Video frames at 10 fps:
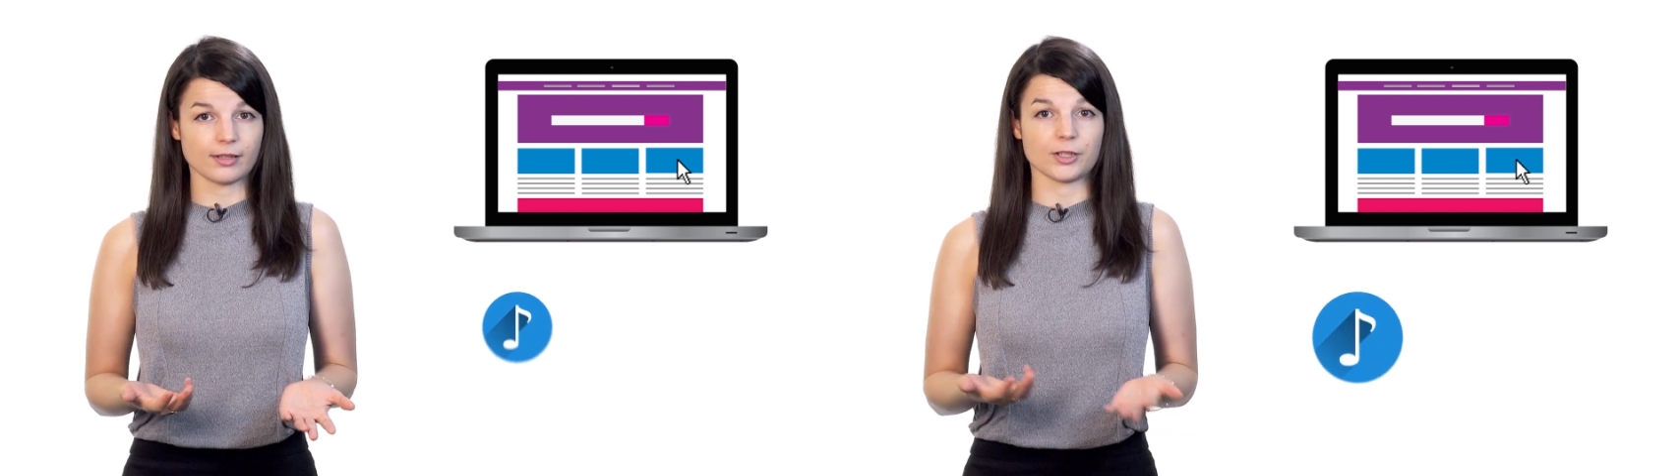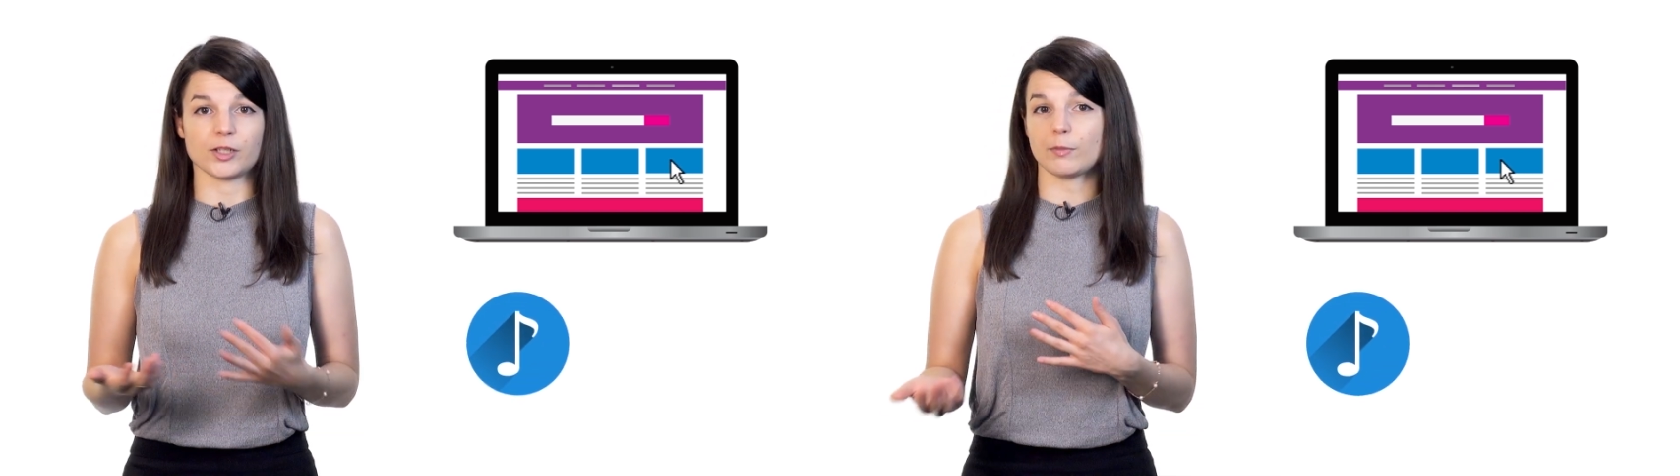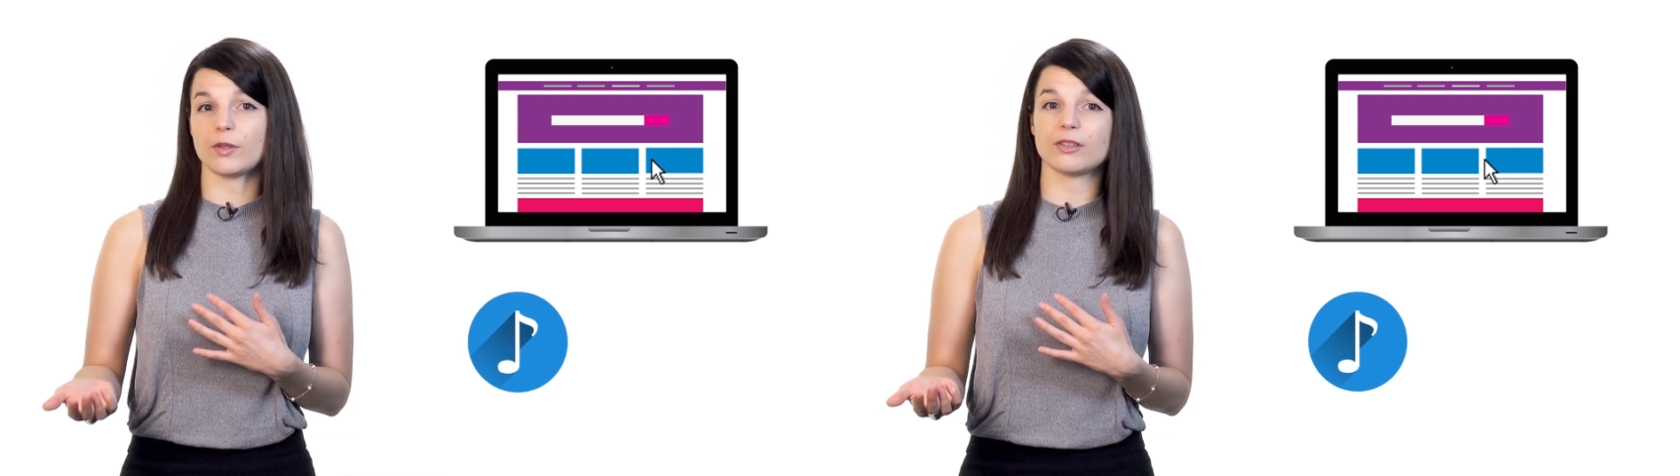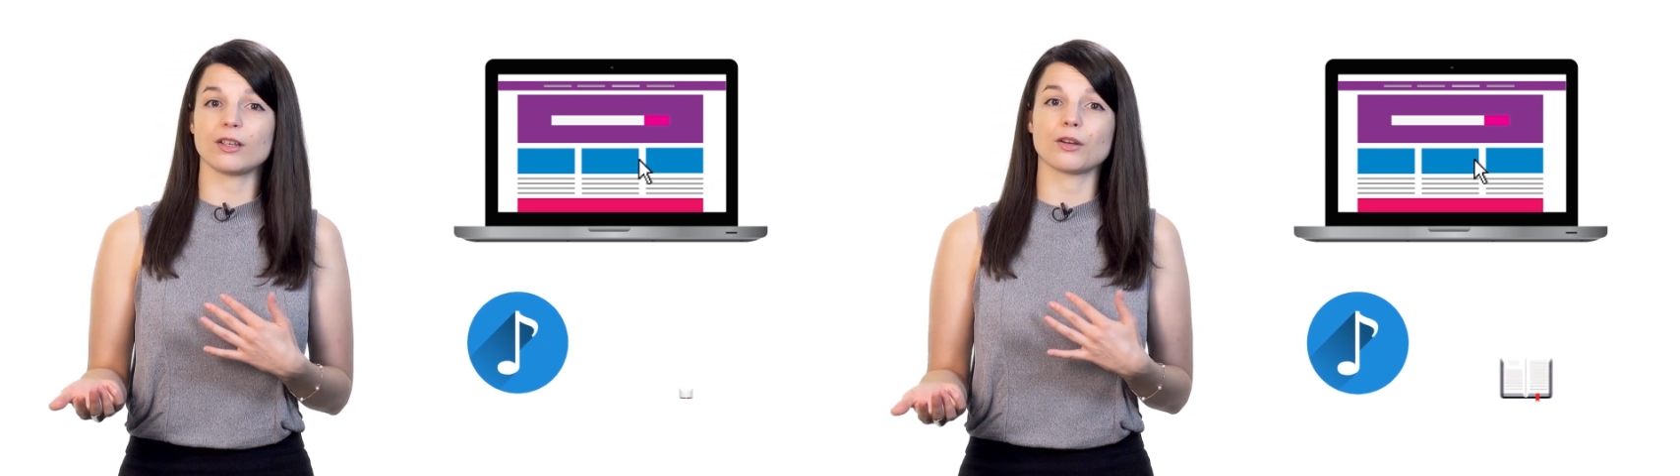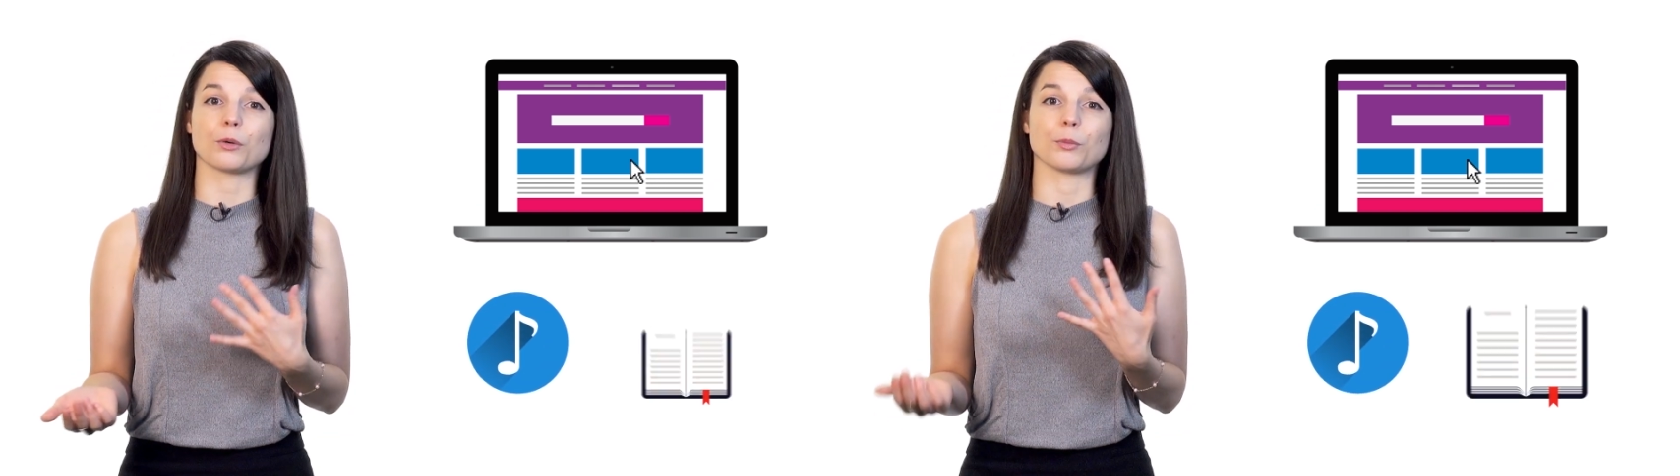such as
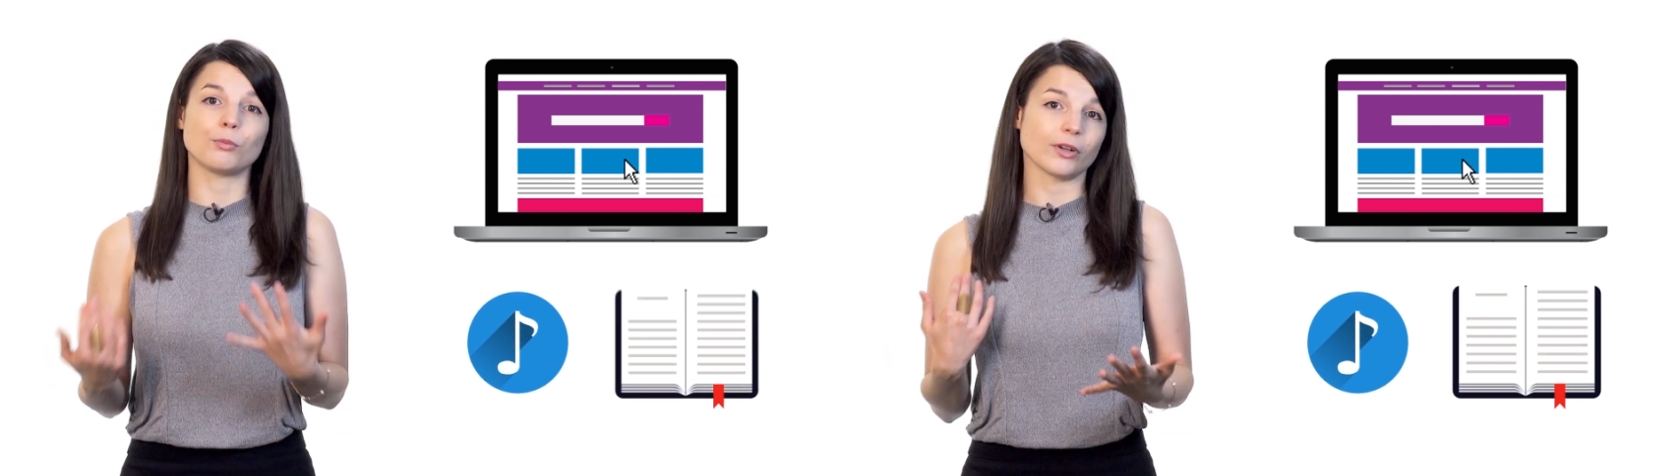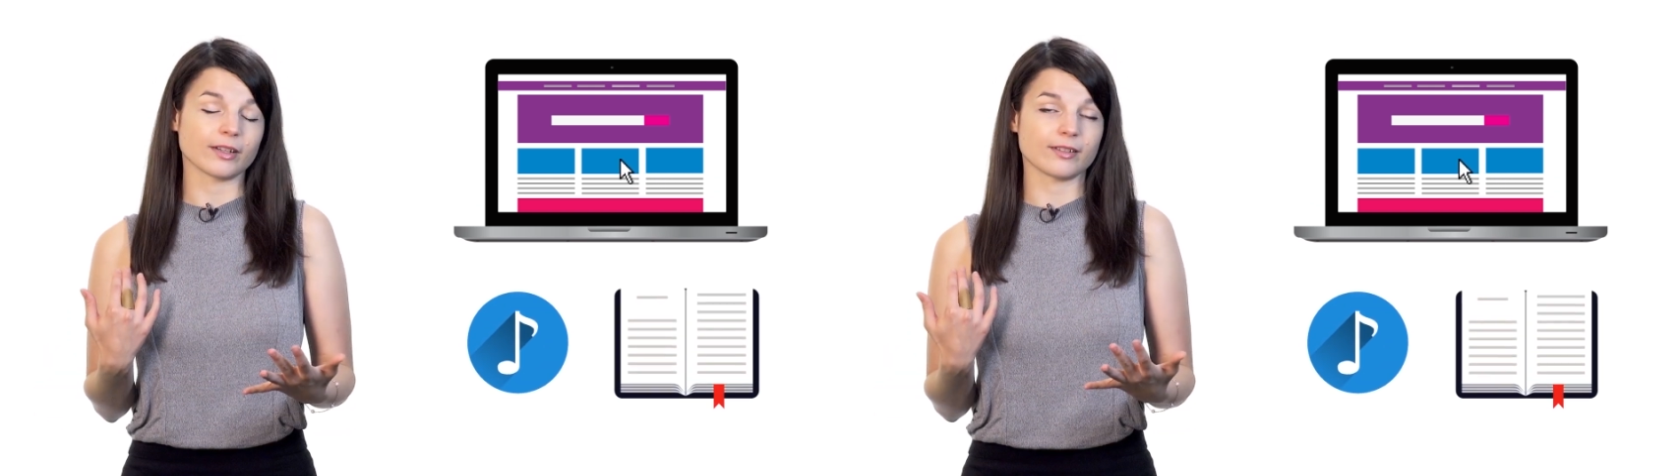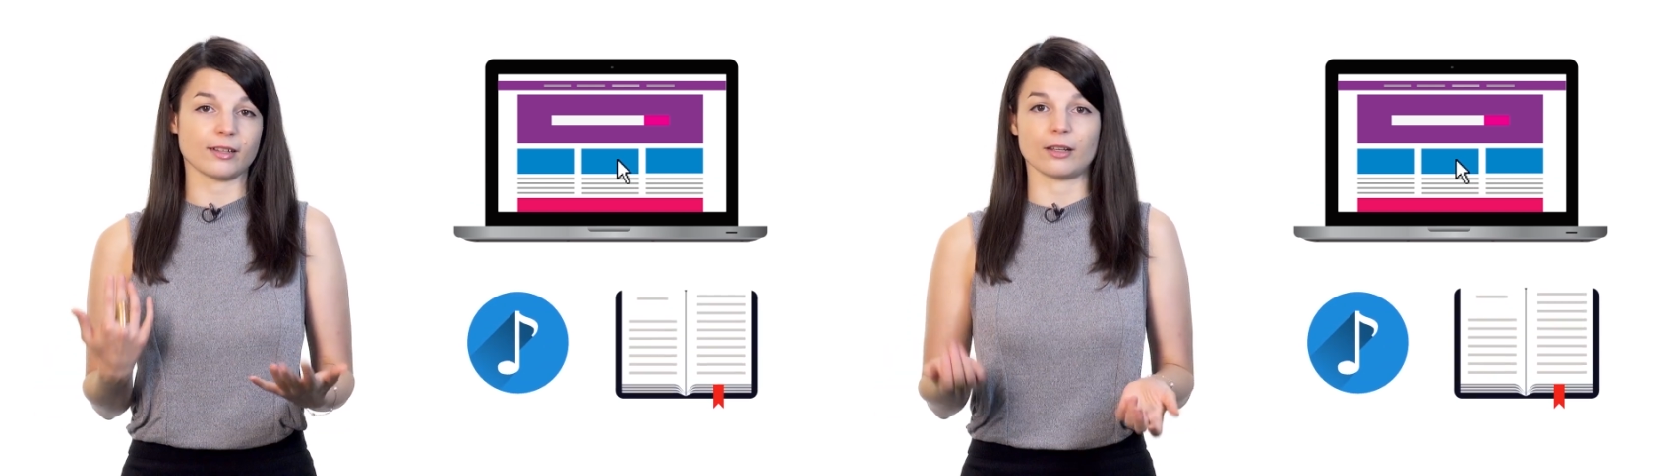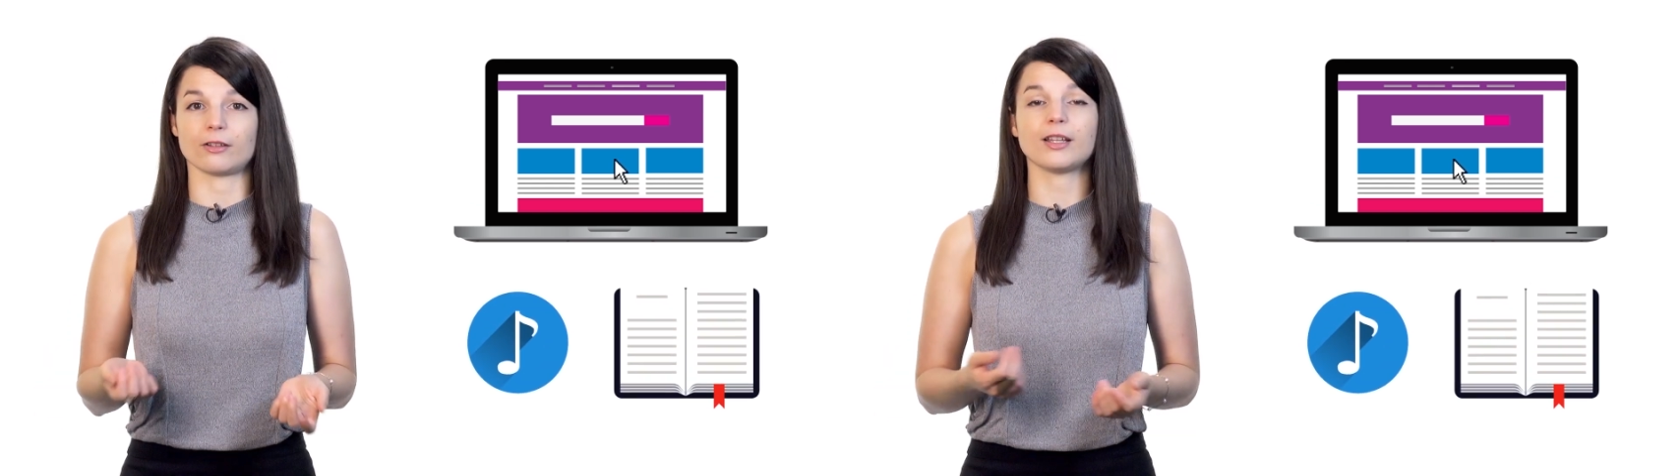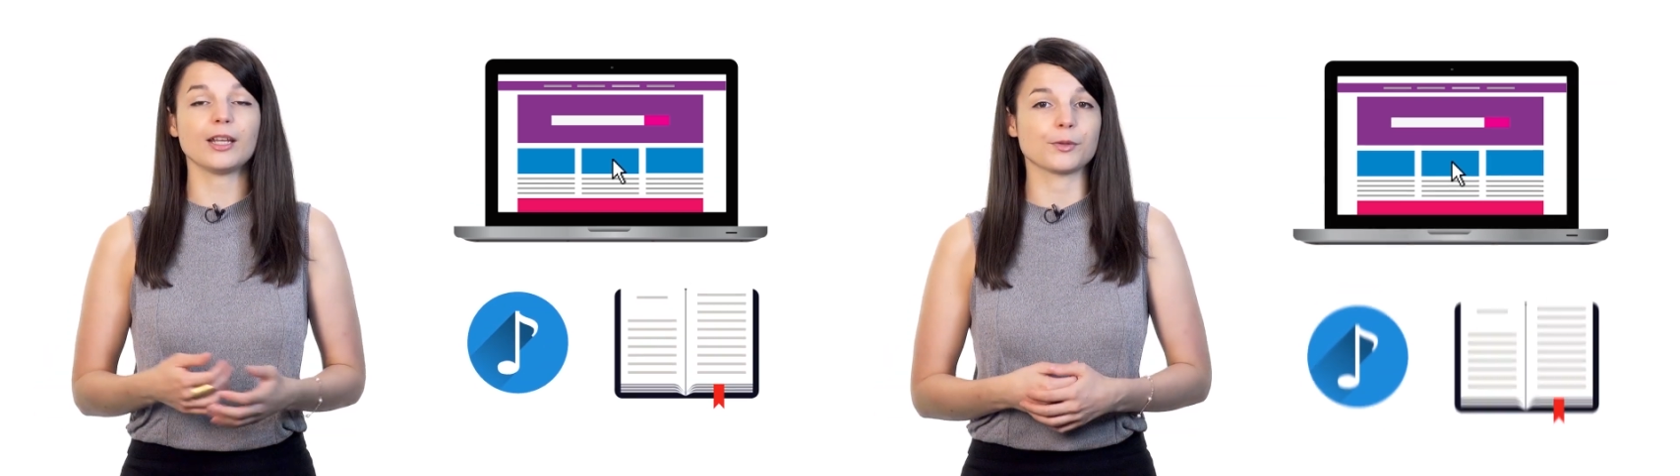music or books in
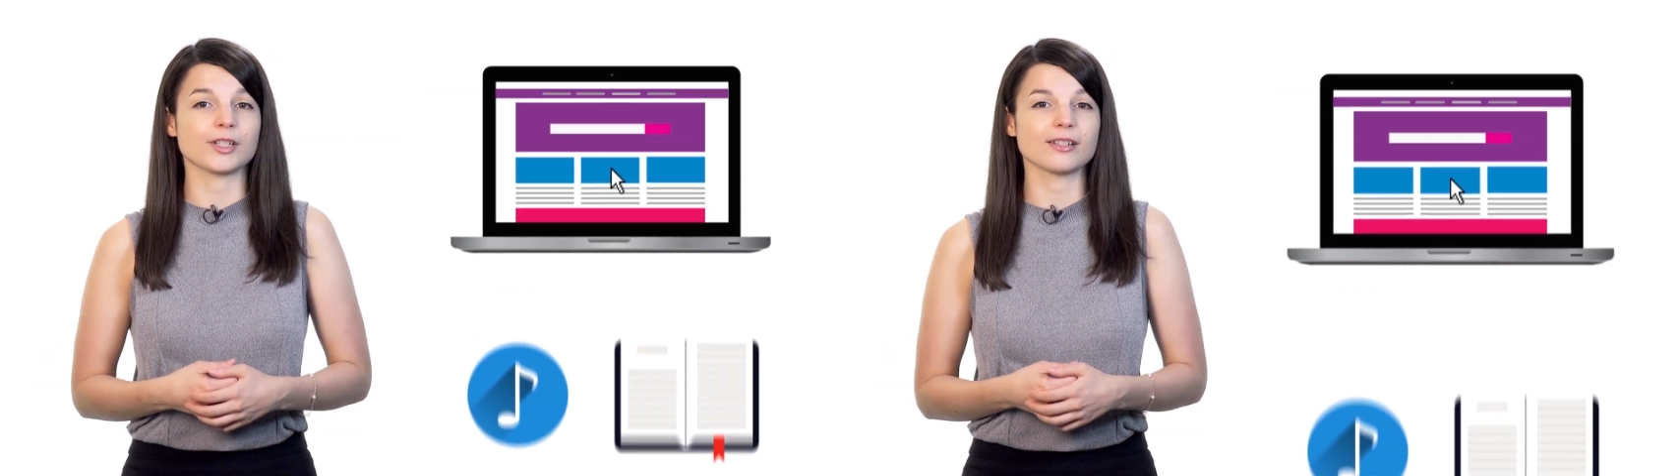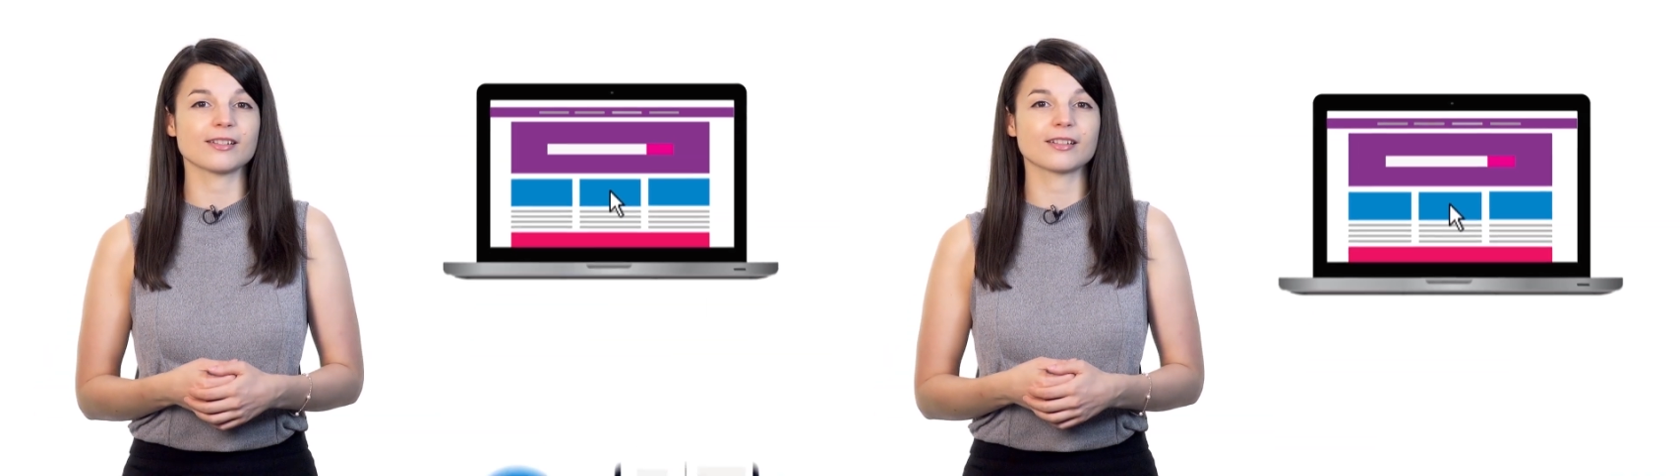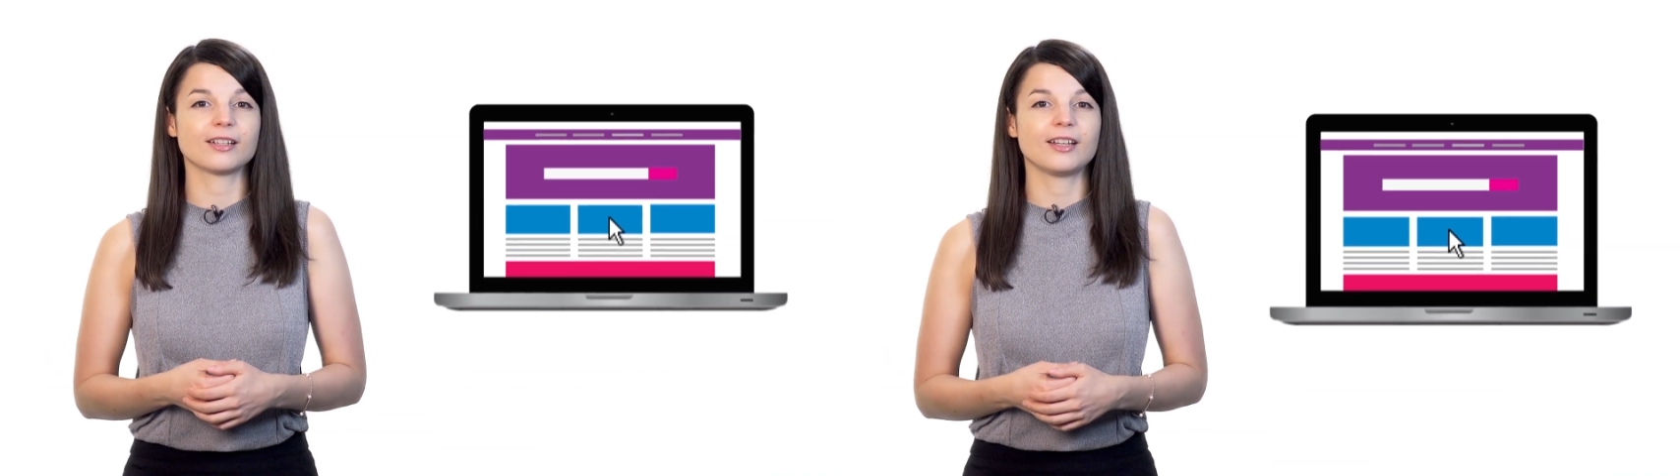other languages.